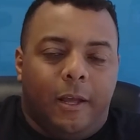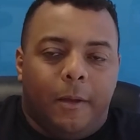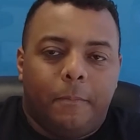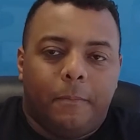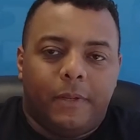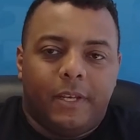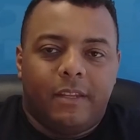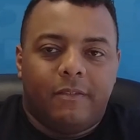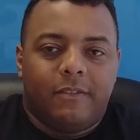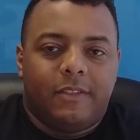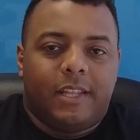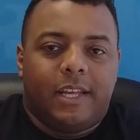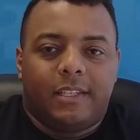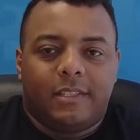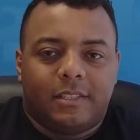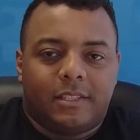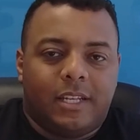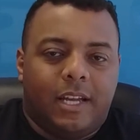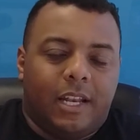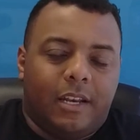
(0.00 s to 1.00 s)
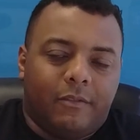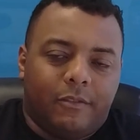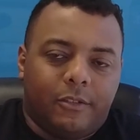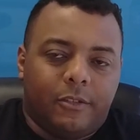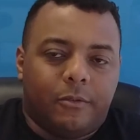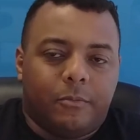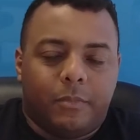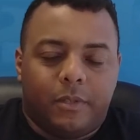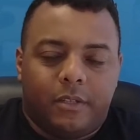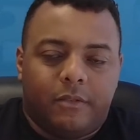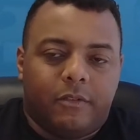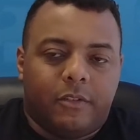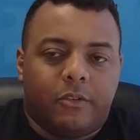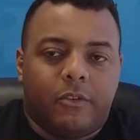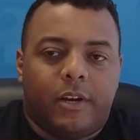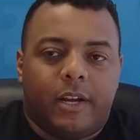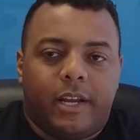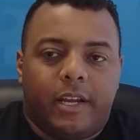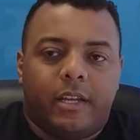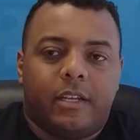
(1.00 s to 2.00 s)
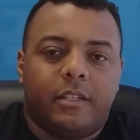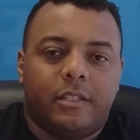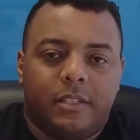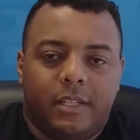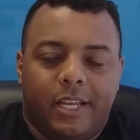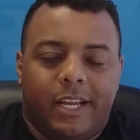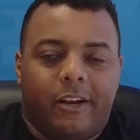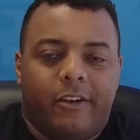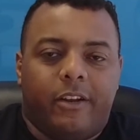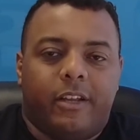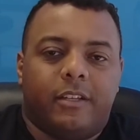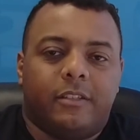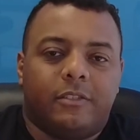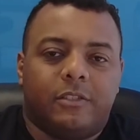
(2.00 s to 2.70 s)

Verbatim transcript: but even that's kind of a little bit of a gray area.